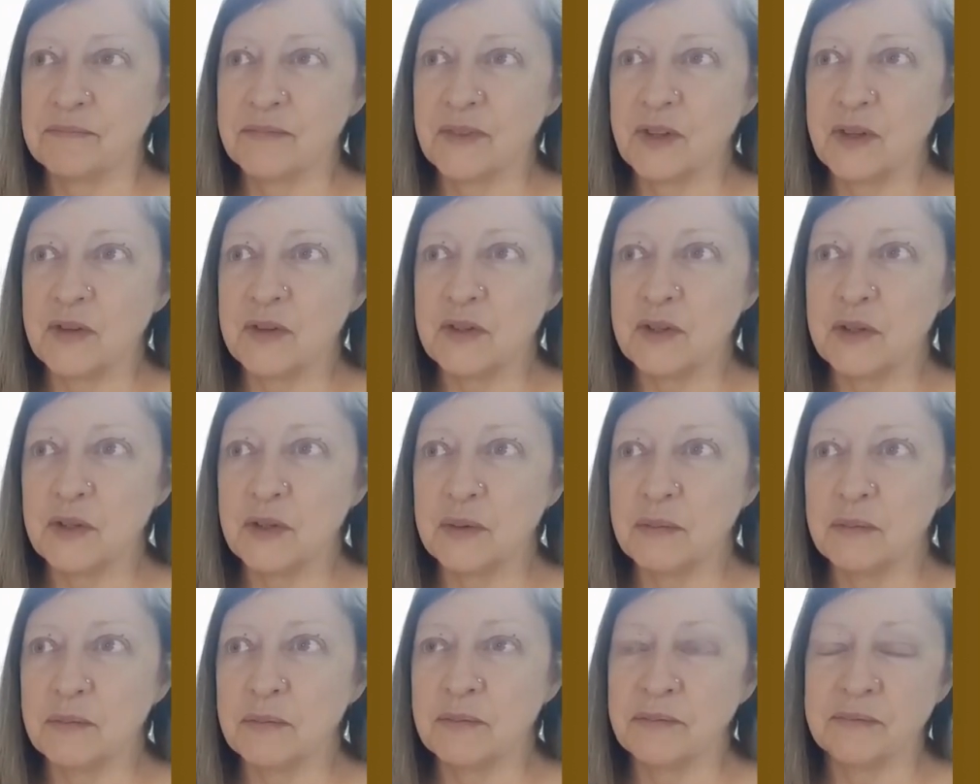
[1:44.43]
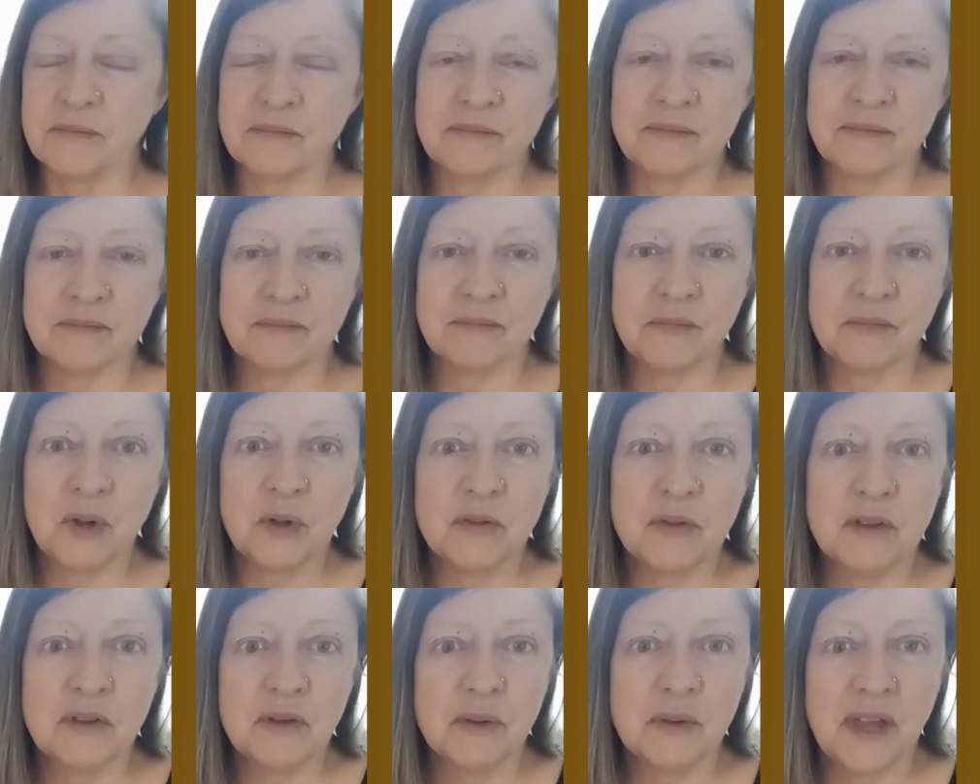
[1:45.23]
Those are
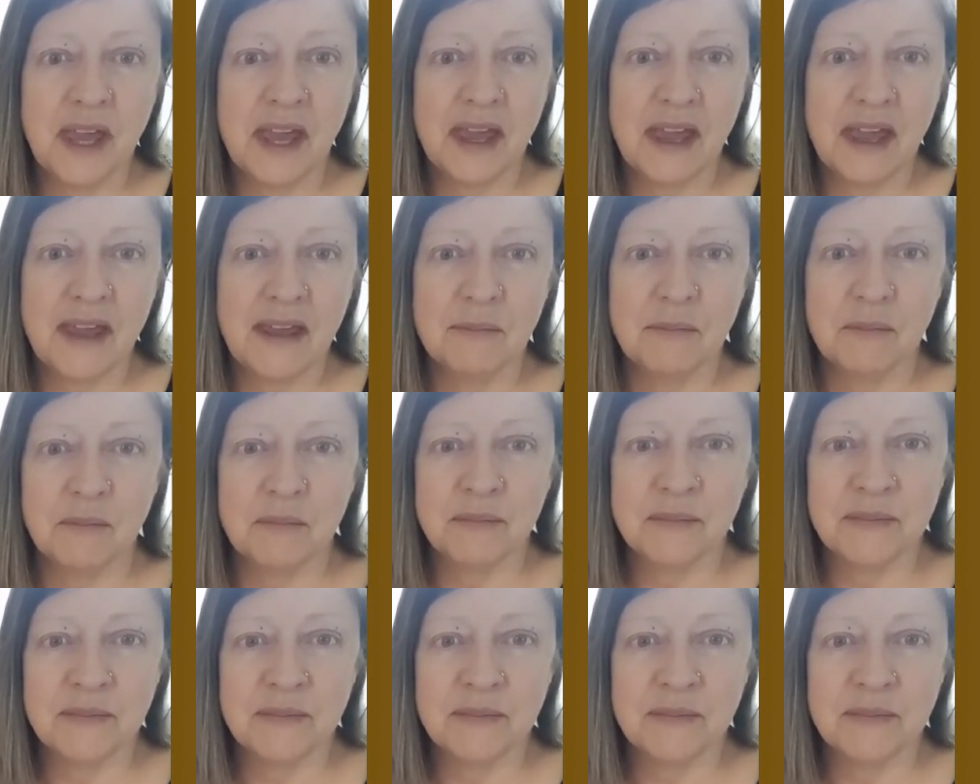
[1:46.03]
both UK